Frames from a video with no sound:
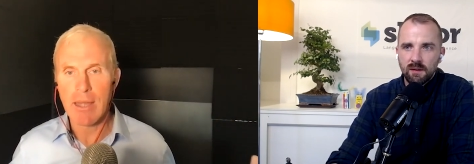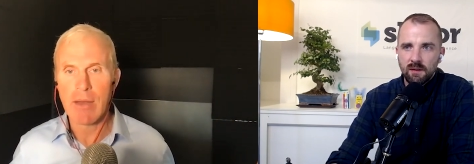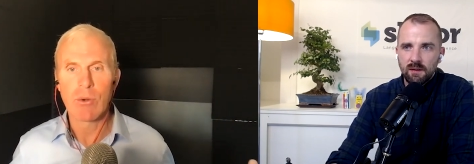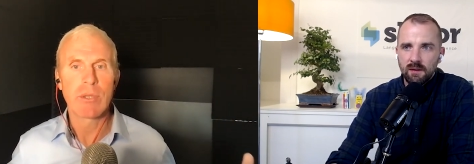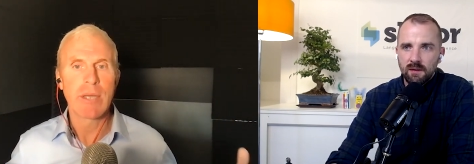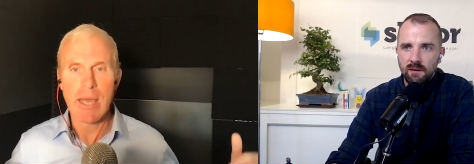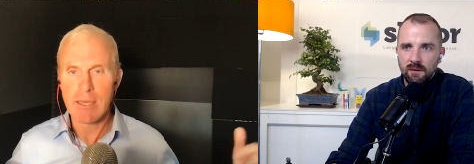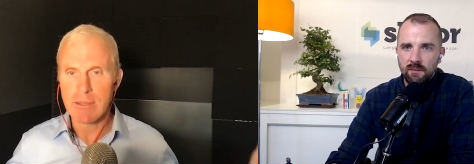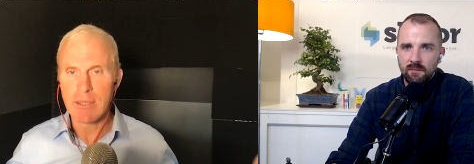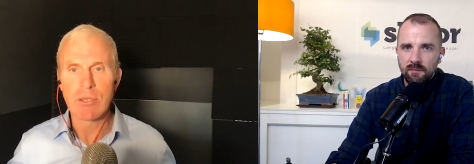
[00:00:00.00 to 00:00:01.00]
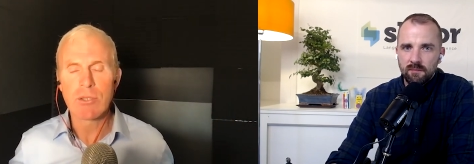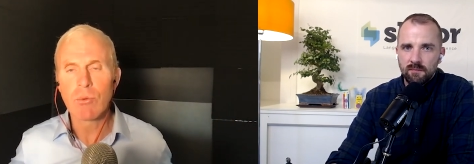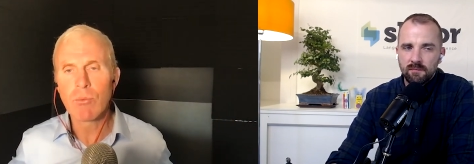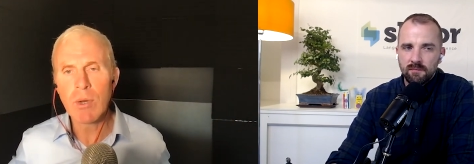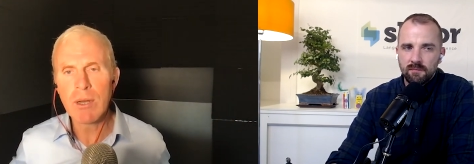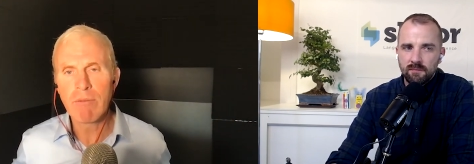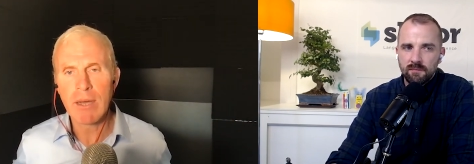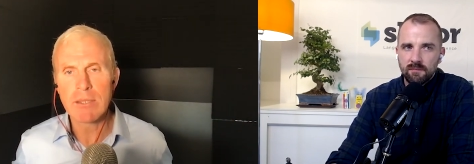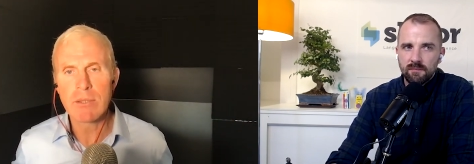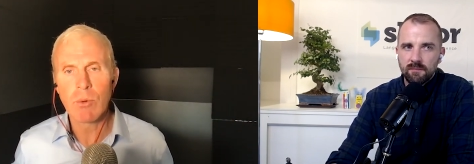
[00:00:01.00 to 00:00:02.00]
Speaker 1: collateral and you know. So what
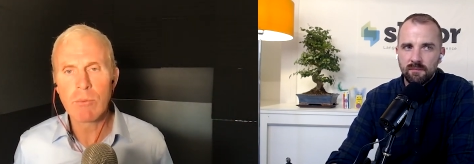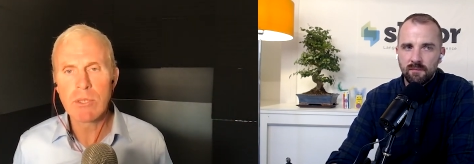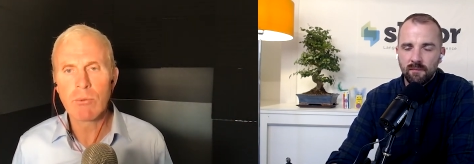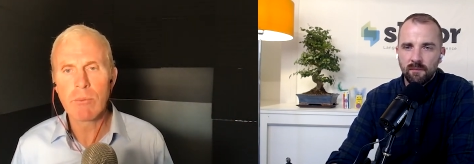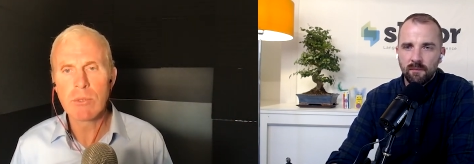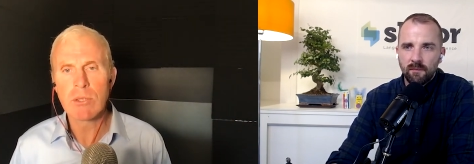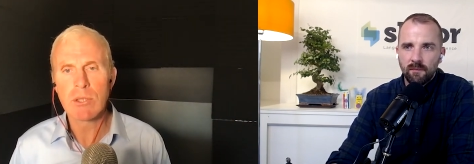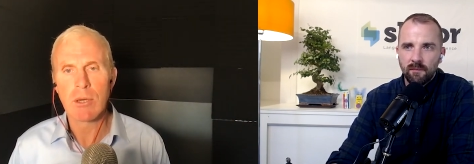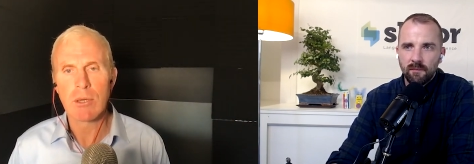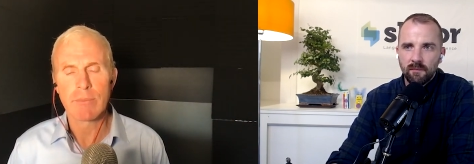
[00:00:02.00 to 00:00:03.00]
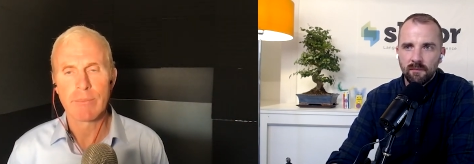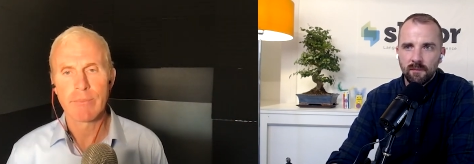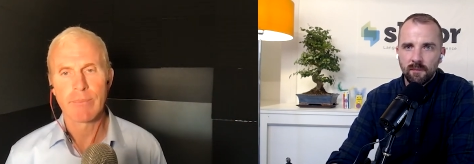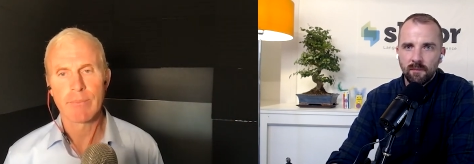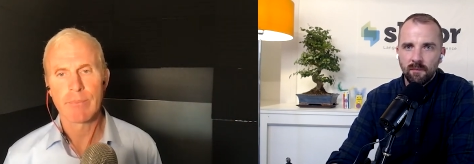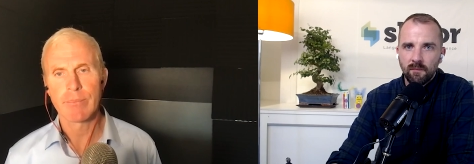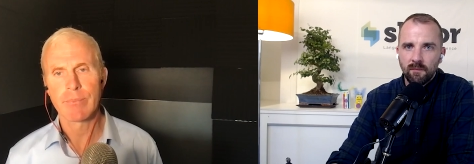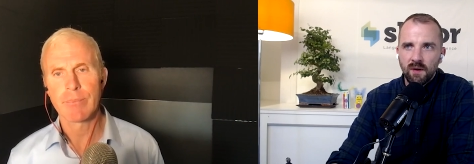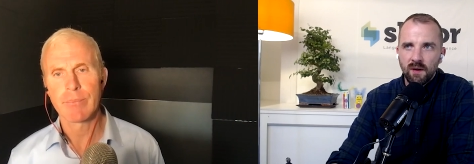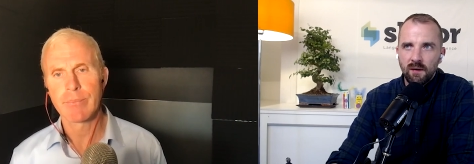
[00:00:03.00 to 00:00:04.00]
advice? Where would you where would you start?
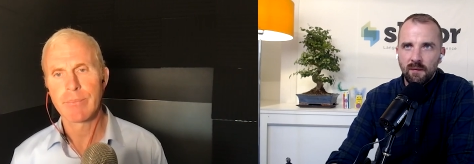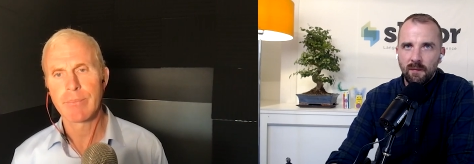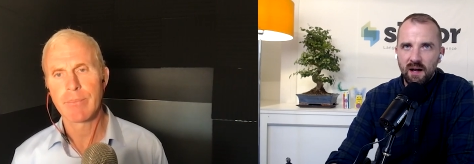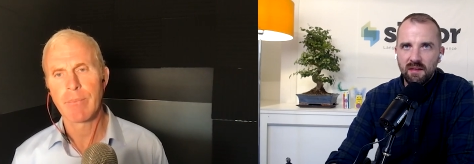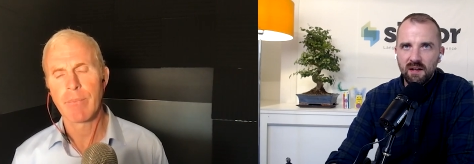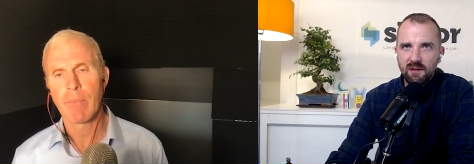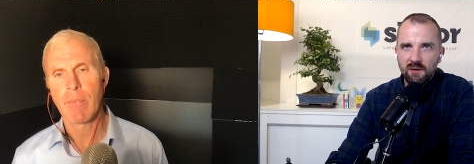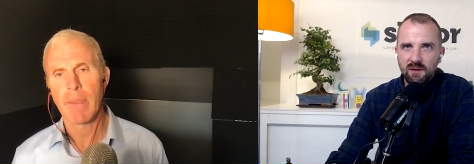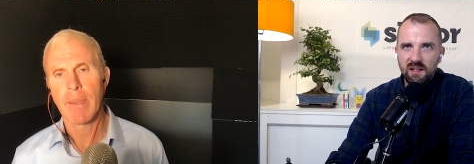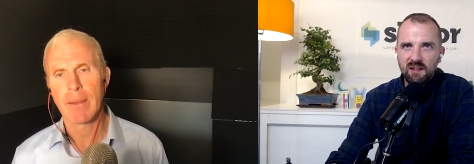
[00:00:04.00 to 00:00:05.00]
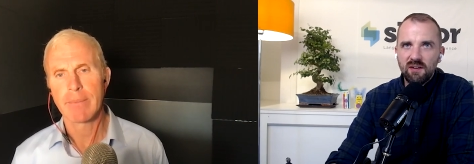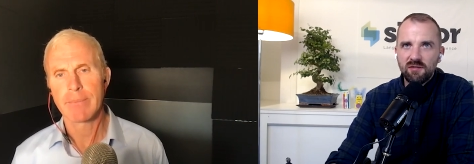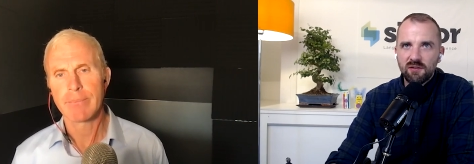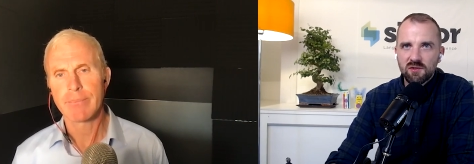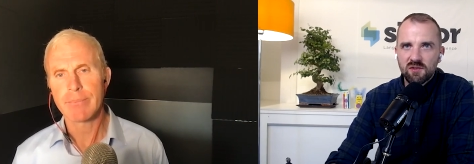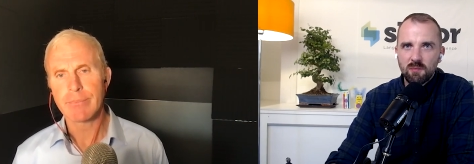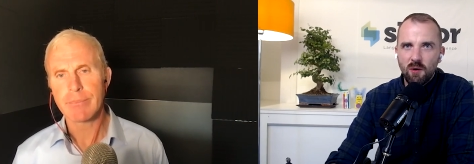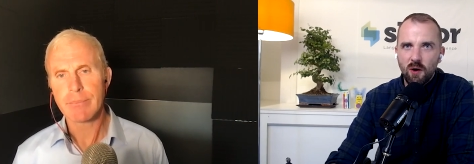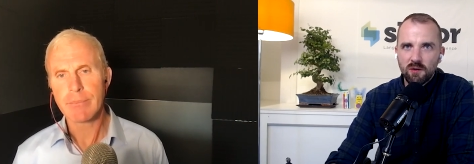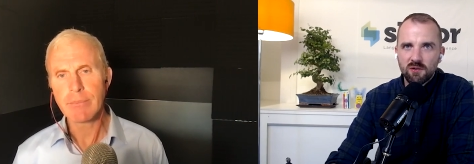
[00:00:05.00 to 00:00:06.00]
I think you, even if you're
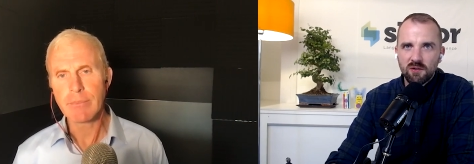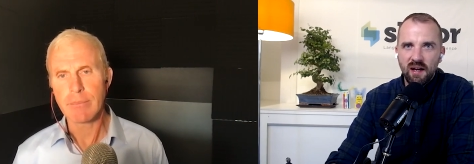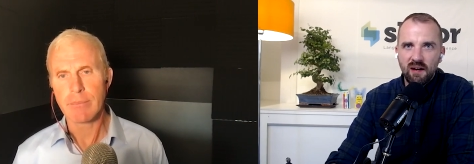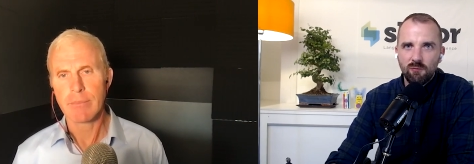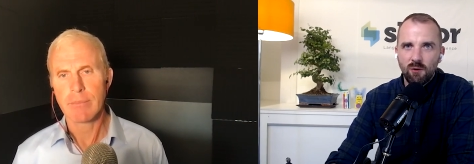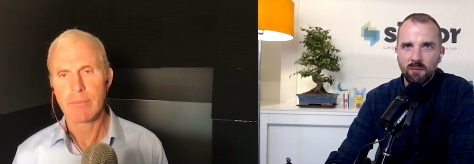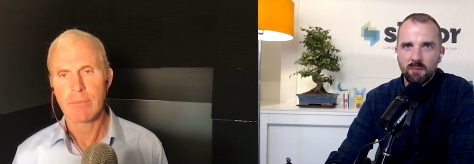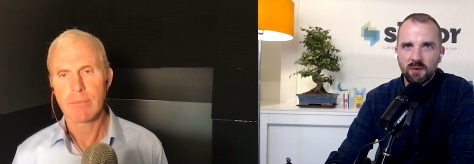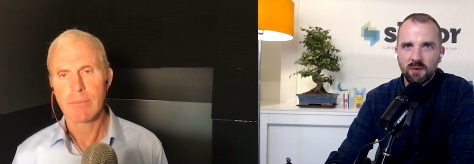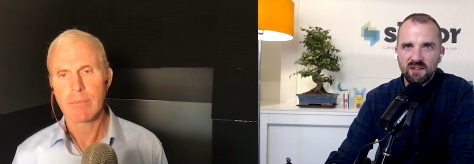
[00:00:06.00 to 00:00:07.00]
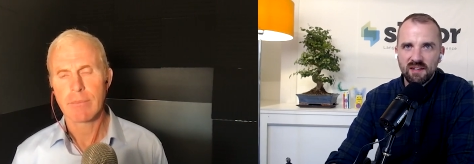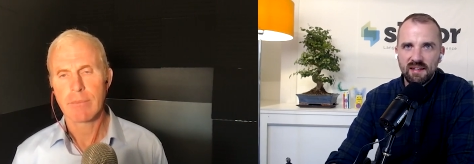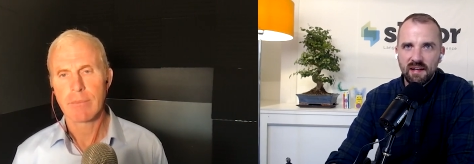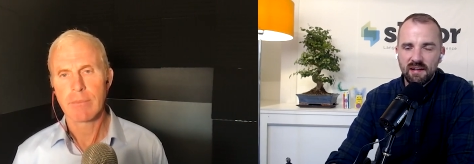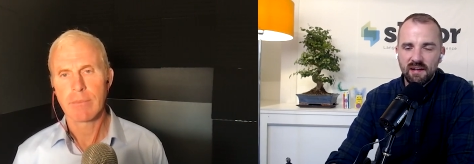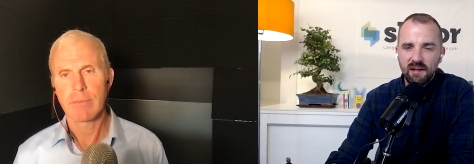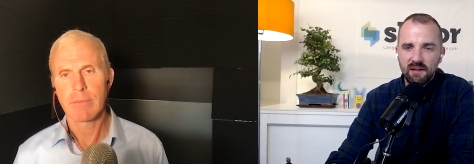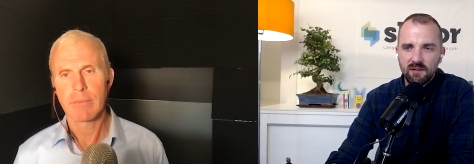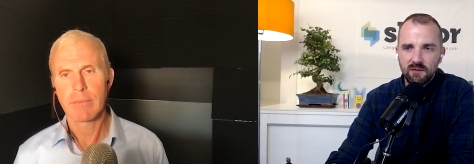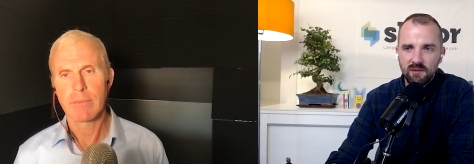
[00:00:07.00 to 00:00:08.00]
small,
Speaker 2: you should have one person
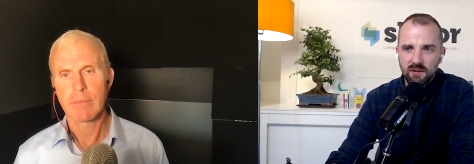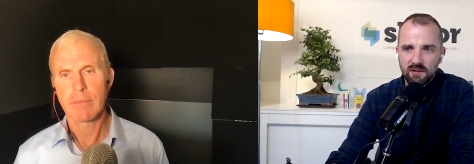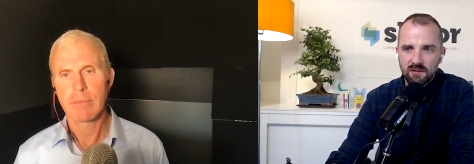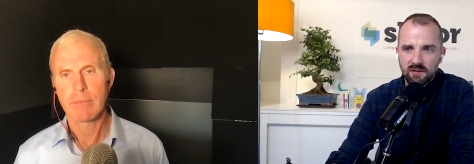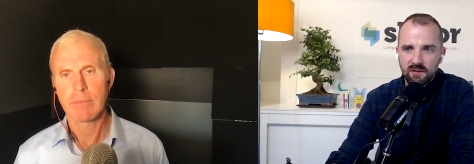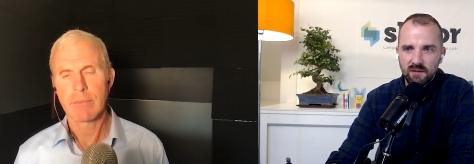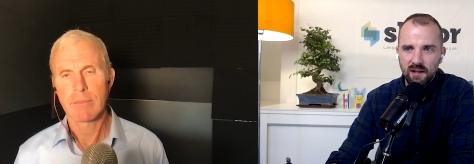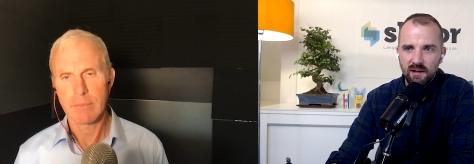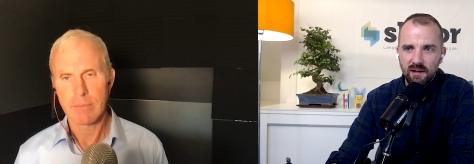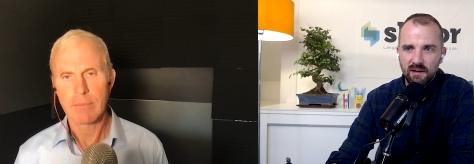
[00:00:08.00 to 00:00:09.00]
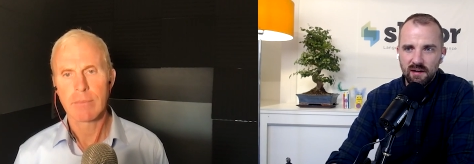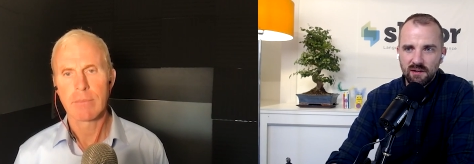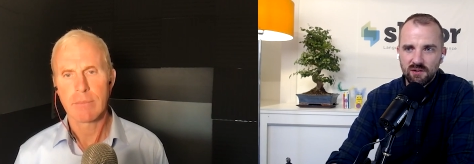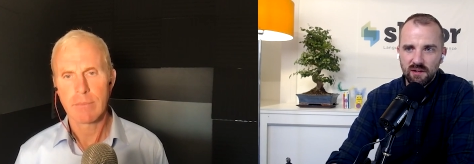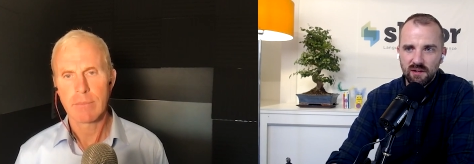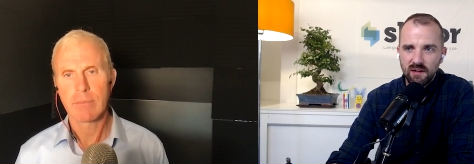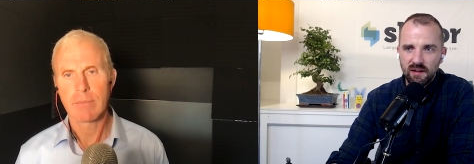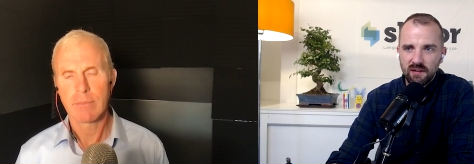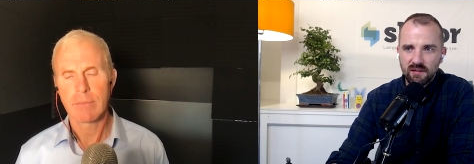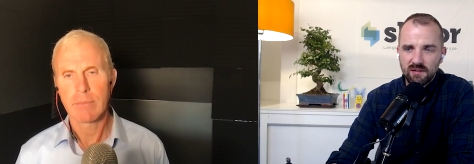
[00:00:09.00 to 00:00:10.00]
dedicated to this uh, and actually
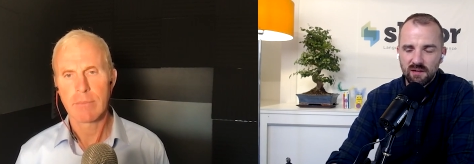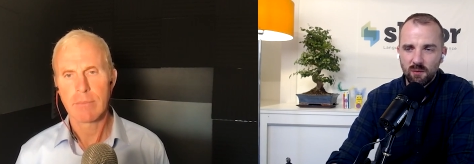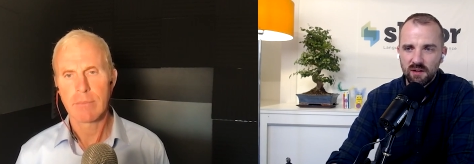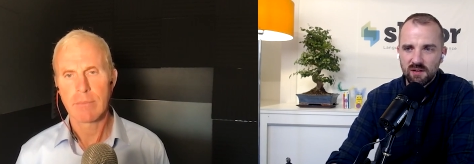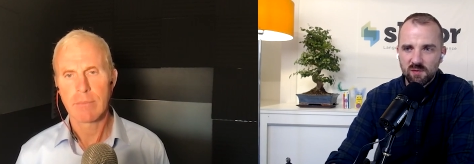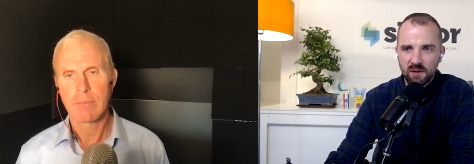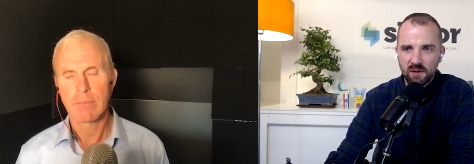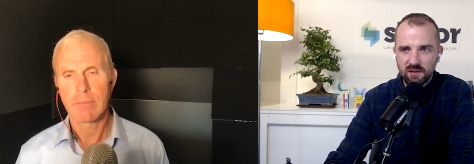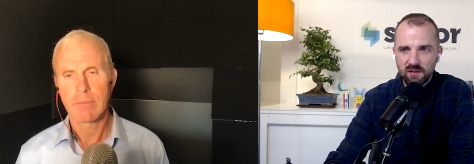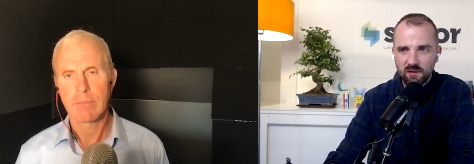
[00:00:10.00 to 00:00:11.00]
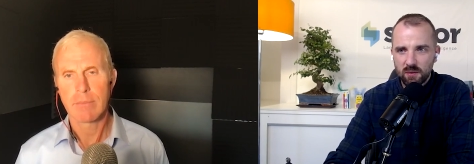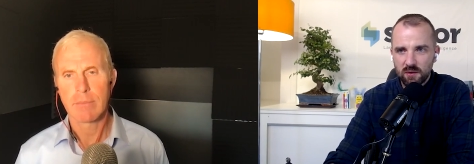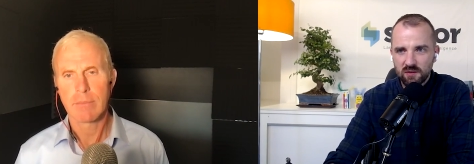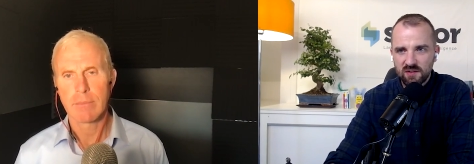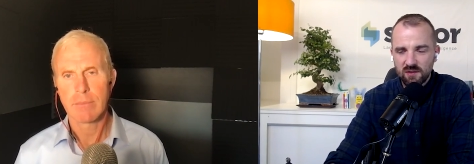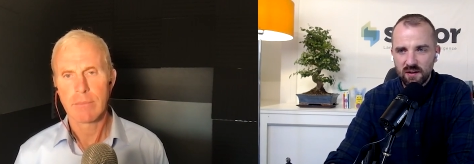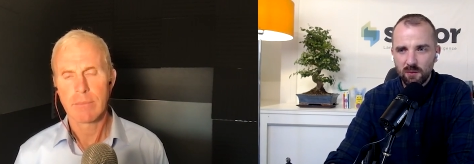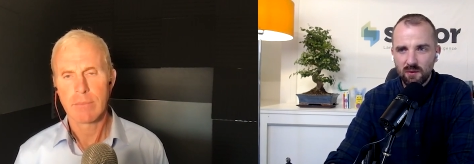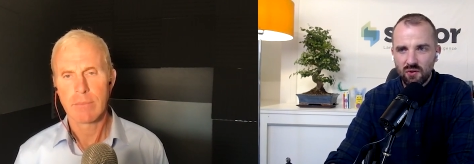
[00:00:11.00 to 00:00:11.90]
like a somewhat experienced person. So I don't